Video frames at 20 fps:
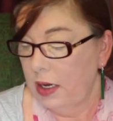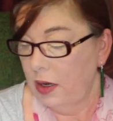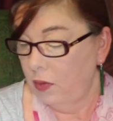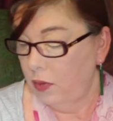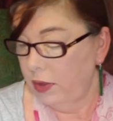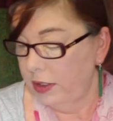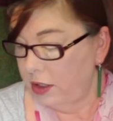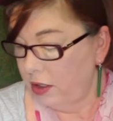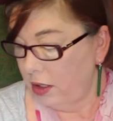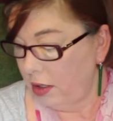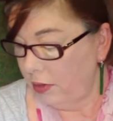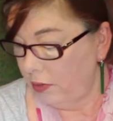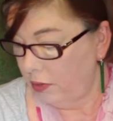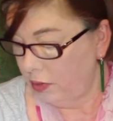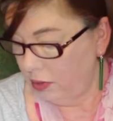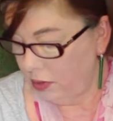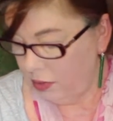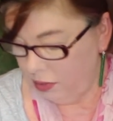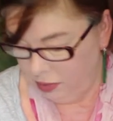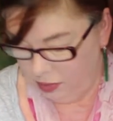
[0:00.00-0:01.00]
which I
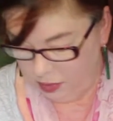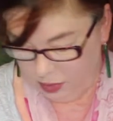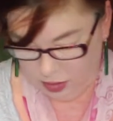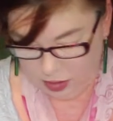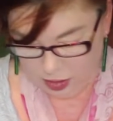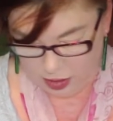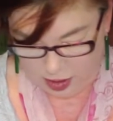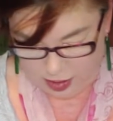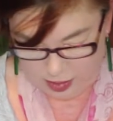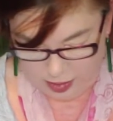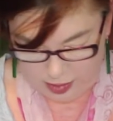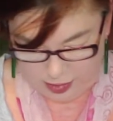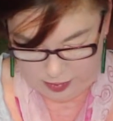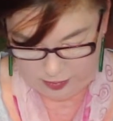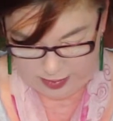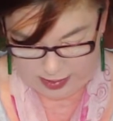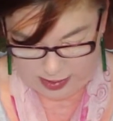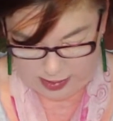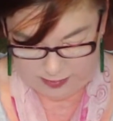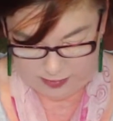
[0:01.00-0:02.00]
will show you
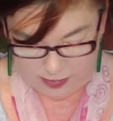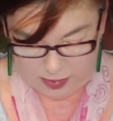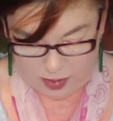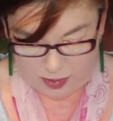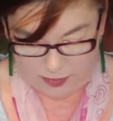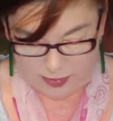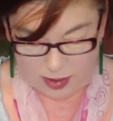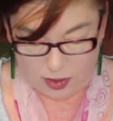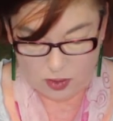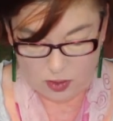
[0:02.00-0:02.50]
in a moment.